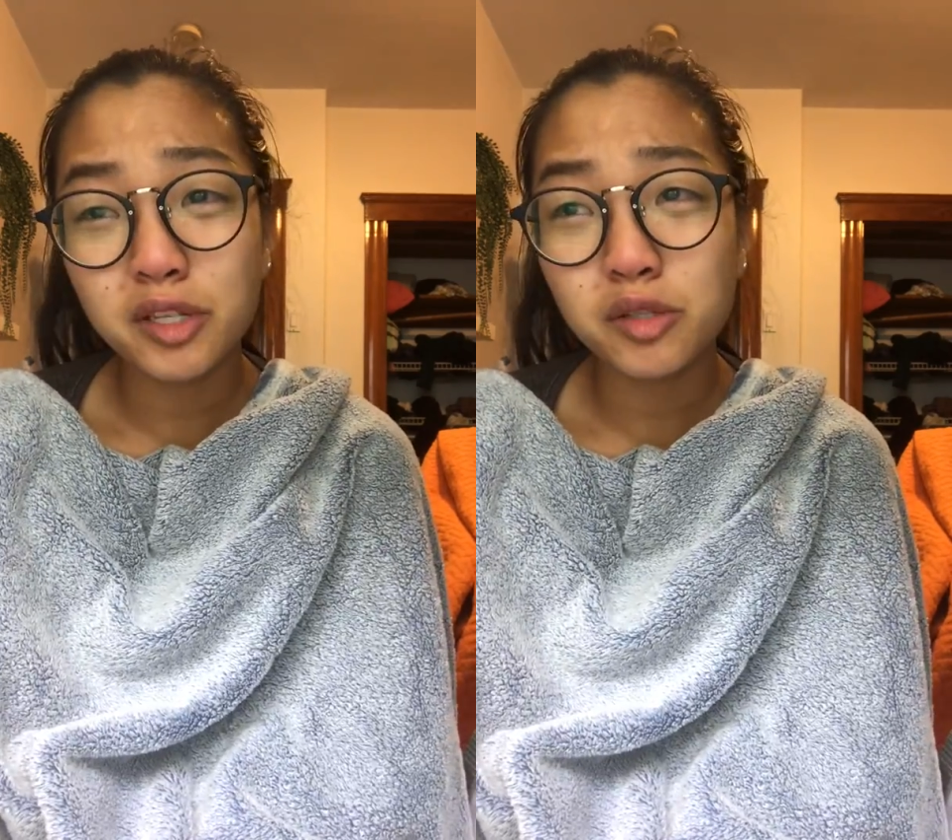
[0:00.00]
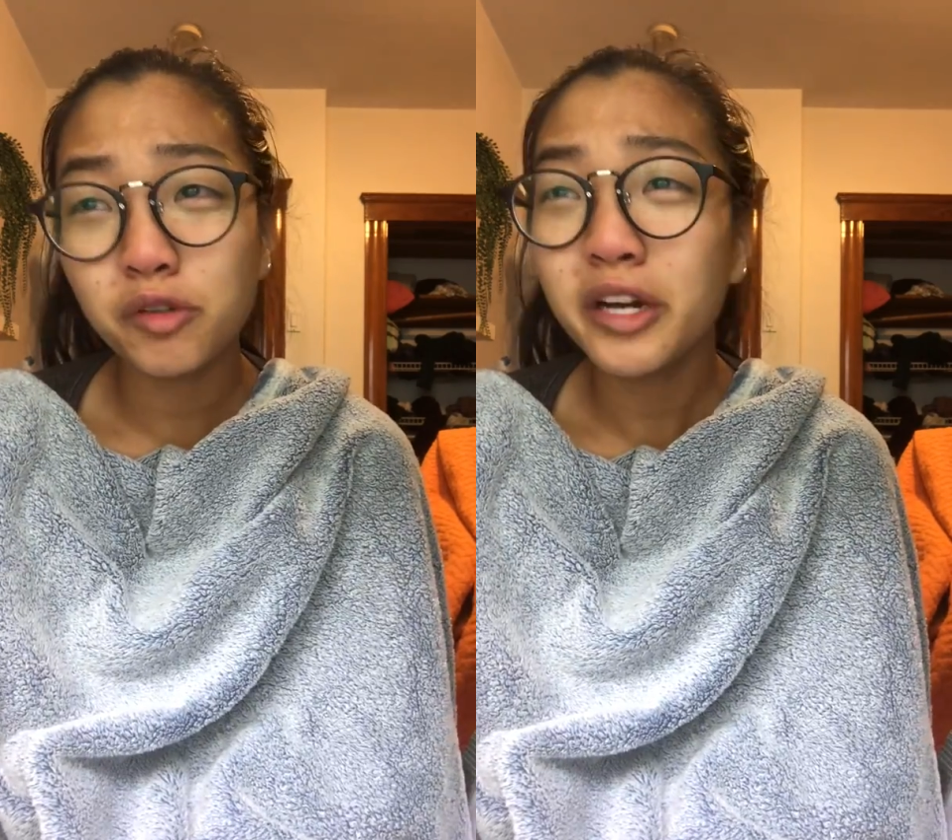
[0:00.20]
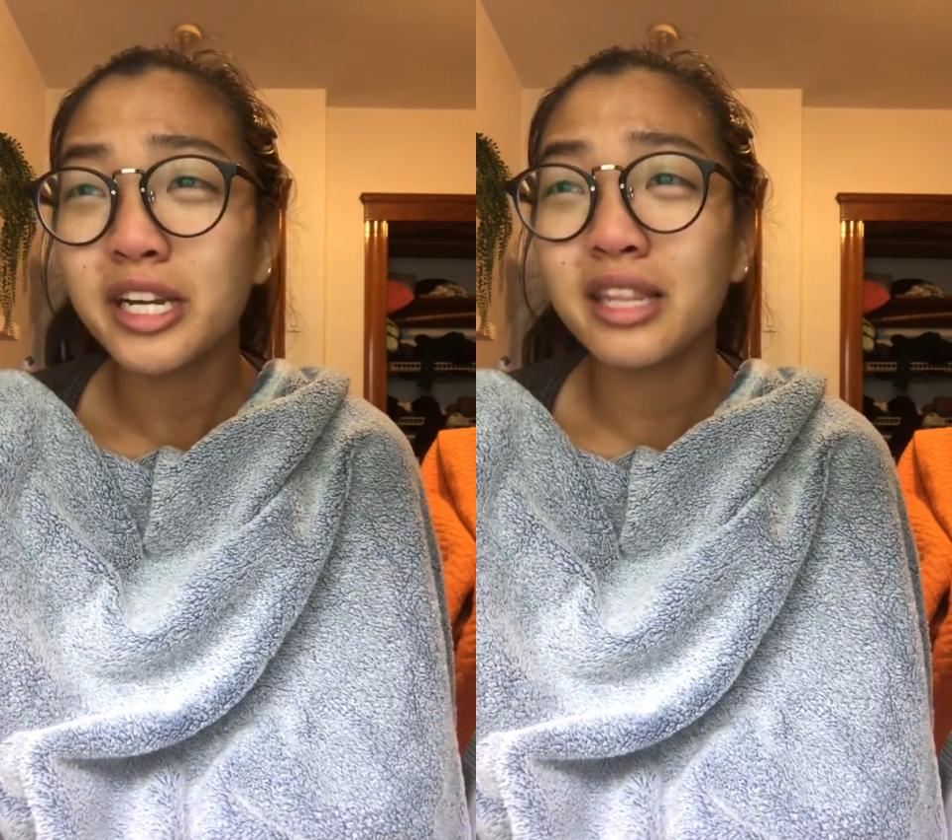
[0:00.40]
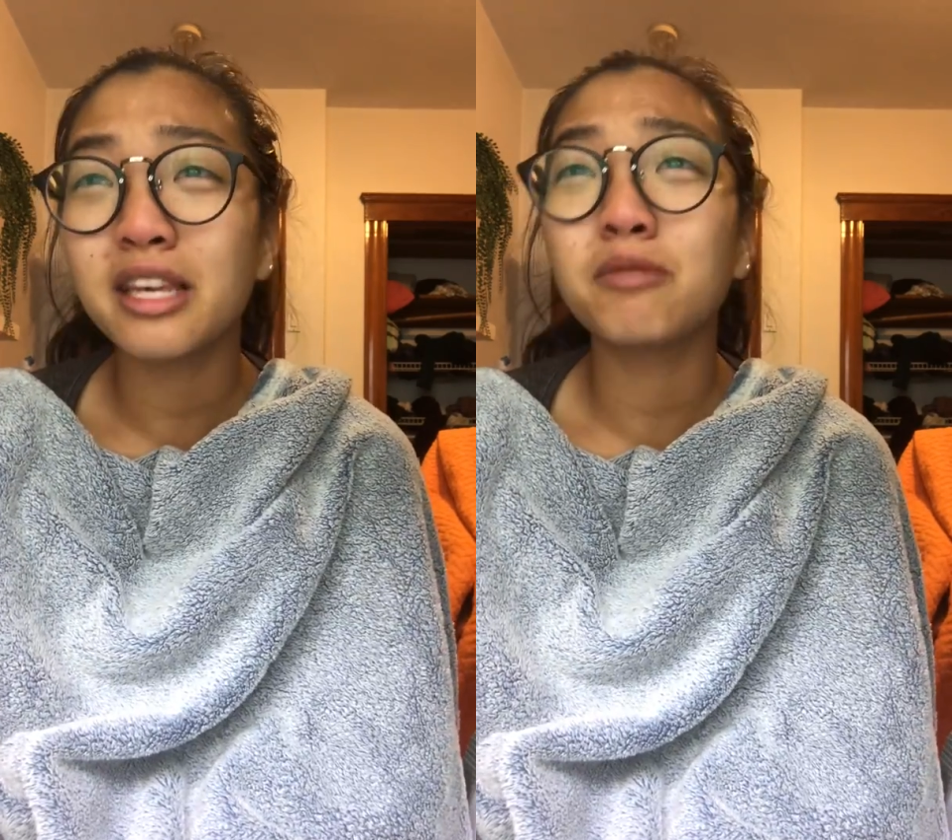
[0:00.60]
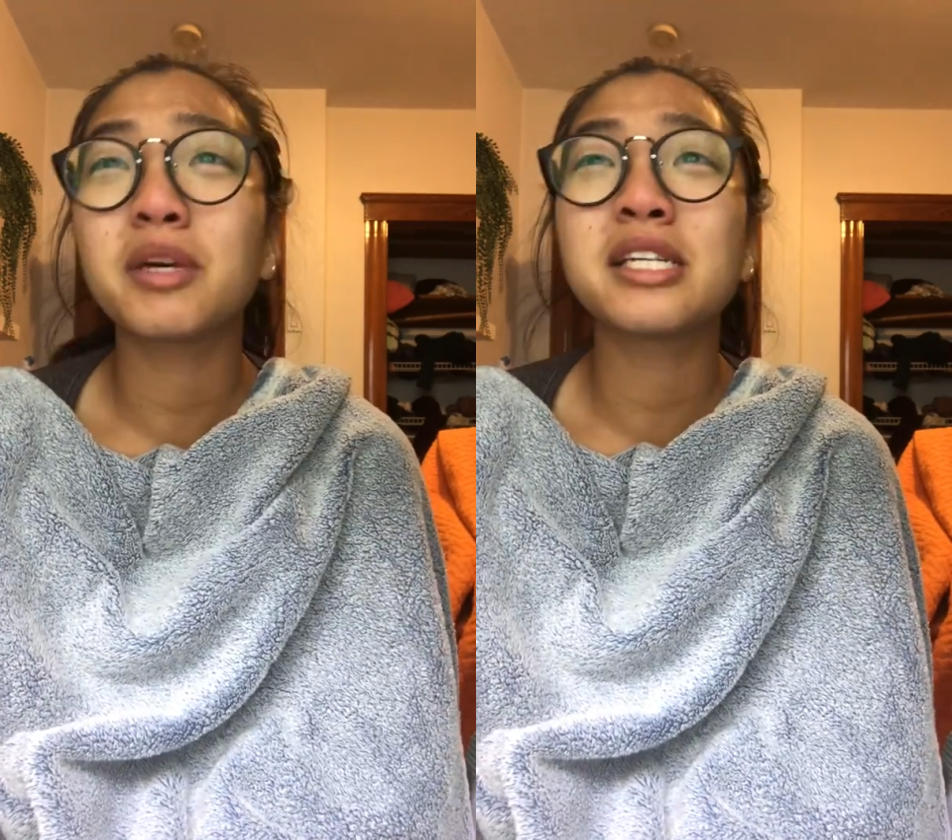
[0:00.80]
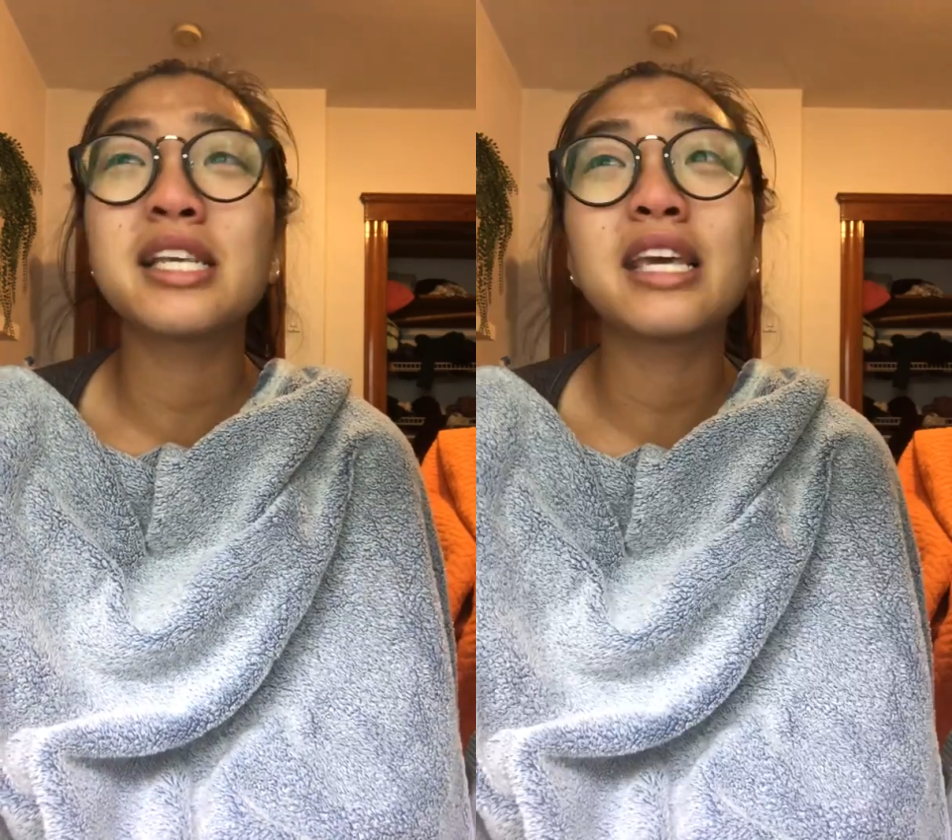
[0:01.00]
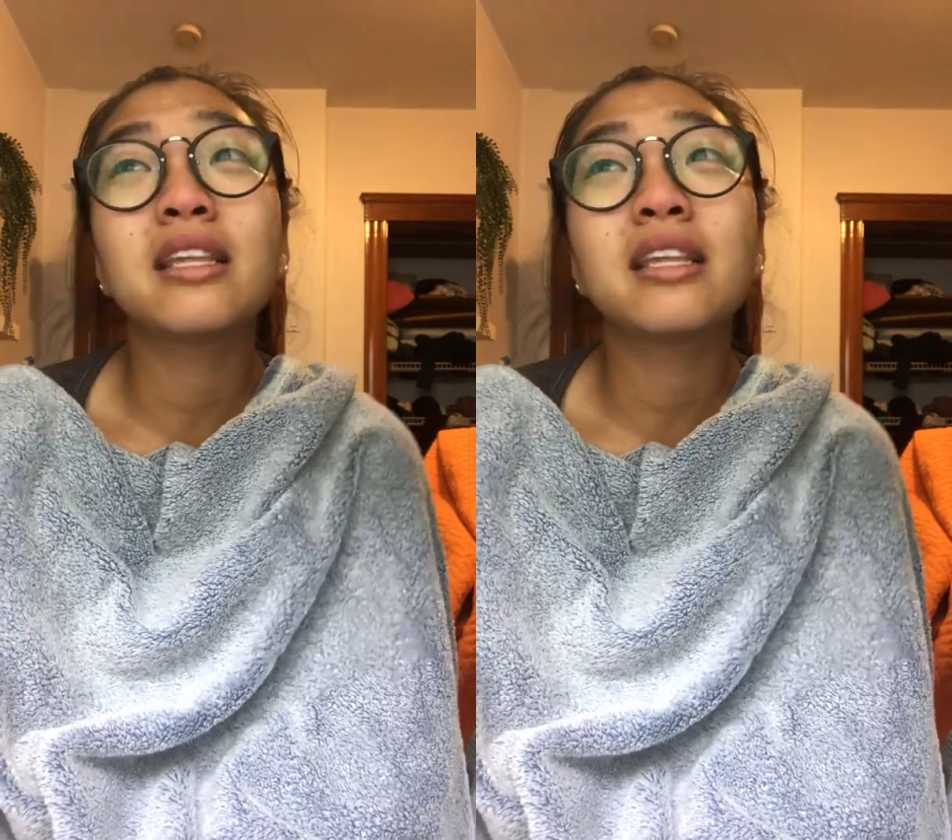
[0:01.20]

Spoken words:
to do anything because